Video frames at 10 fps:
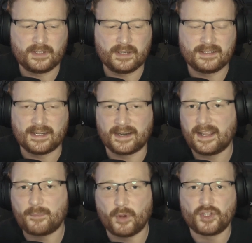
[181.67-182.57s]
done it. I
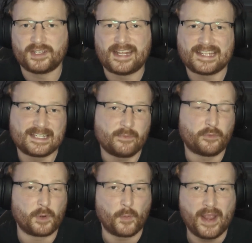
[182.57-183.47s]
probably should have tested it before
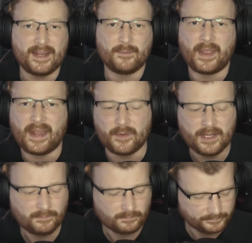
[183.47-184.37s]
we went. But anyway,
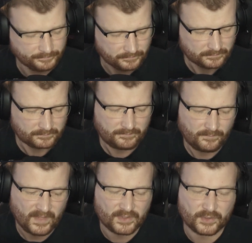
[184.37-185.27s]

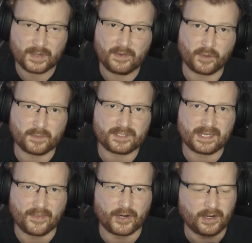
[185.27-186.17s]
so I set my phone up to
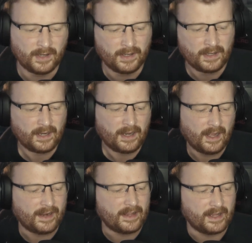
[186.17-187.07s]
tether
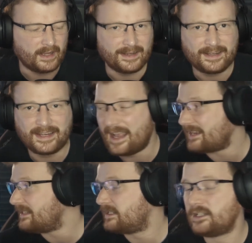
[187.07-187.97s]
and
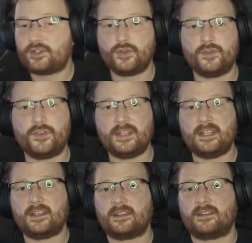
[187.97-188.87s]
connected to
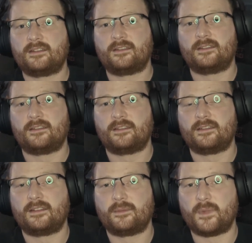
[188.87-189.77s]

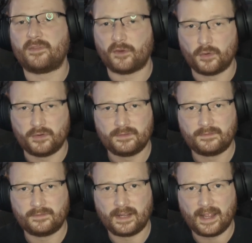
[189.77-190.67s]
my phone
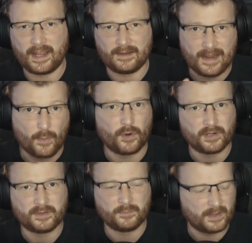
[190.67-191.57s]

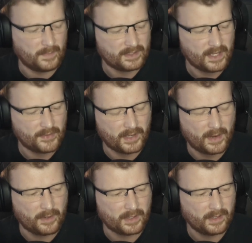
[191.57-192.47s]
network, my tethering
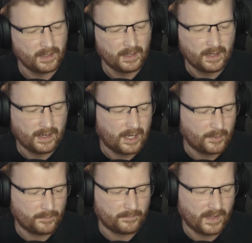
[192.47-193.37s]
network,
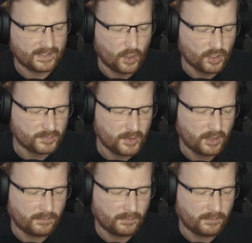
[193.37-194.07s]
as a hotspot,